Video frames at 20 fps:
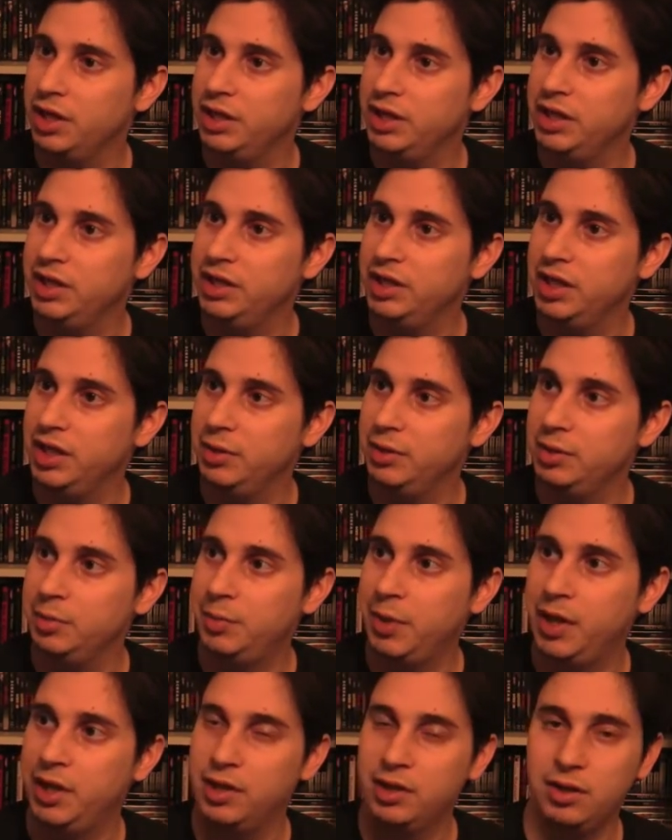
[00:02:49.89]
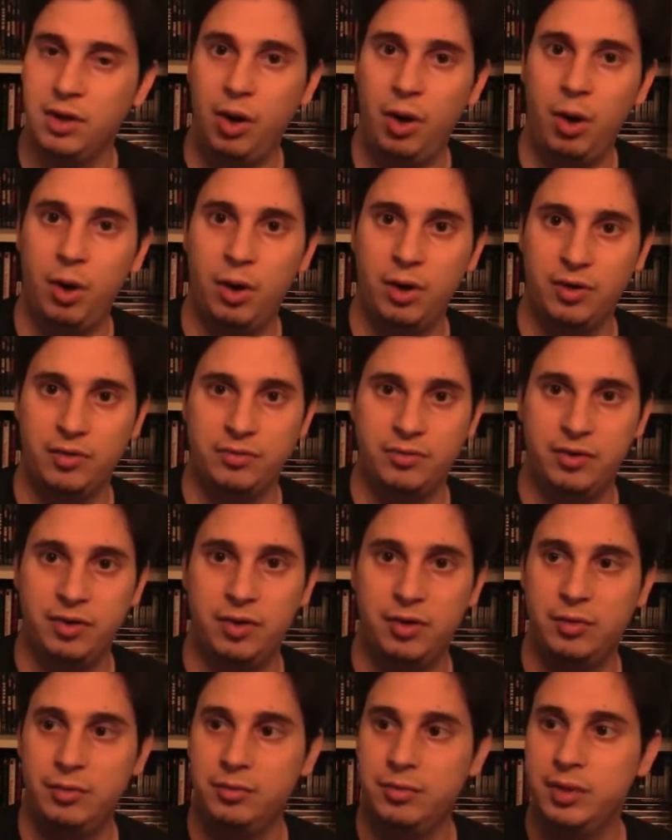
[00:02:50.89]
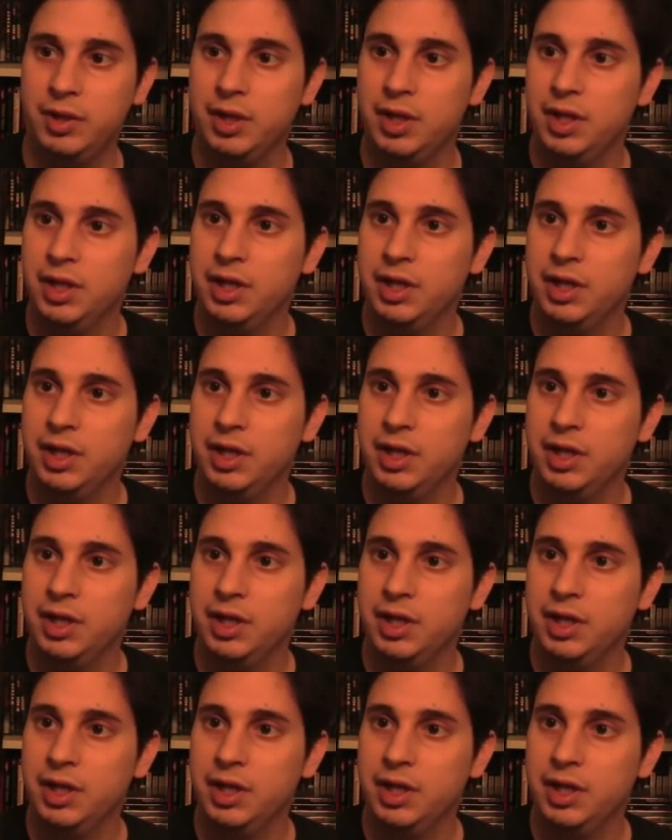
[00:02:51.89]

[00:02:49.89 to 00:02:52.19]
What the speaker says: independent horror film.